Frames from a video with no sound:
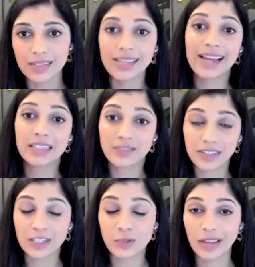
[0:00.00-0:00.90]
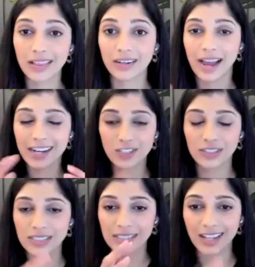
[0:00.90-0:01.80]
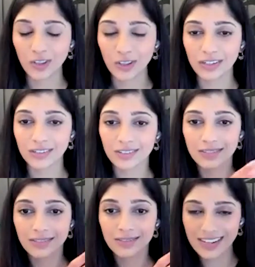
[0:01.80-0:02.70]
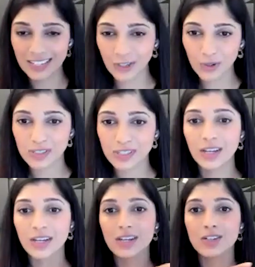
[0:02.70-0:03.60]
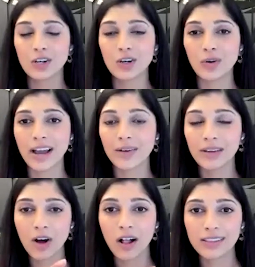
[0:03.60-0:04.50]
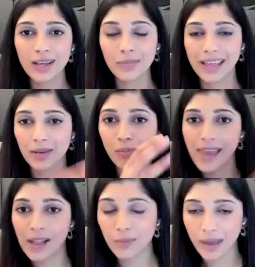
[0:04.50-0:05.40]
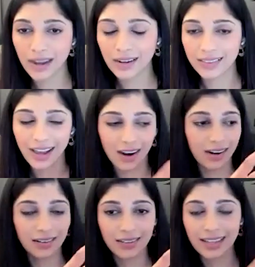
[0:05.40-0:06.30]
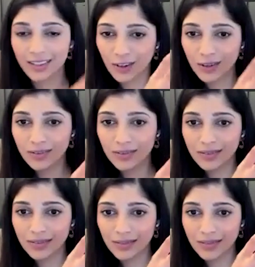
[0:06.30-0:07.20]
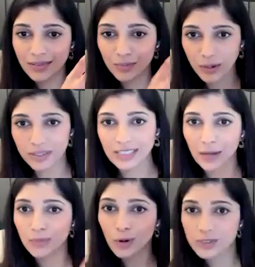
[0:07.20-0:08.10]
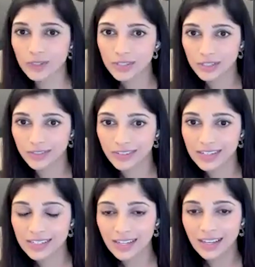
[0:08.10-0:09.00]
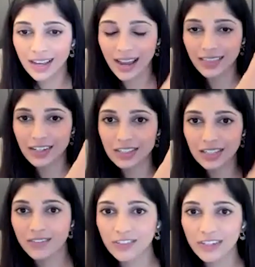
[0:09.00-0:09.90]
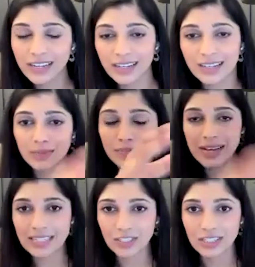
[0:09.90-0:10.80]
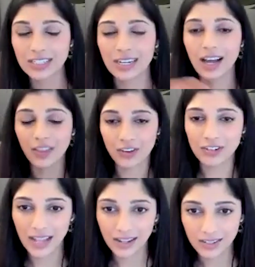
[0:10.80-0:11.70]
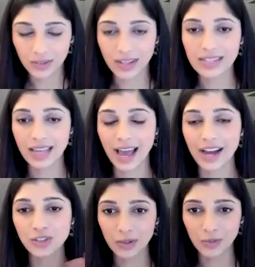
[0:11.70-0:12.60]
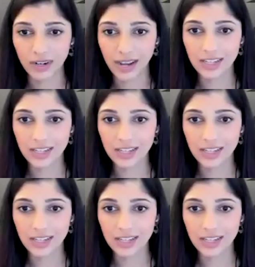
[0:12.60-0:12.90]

scientifically speaking, they're extracellular vesicles. So I call them like mailmen. They are like little, there's like a postal service, and they're delivering messages to other cells. So that's actually where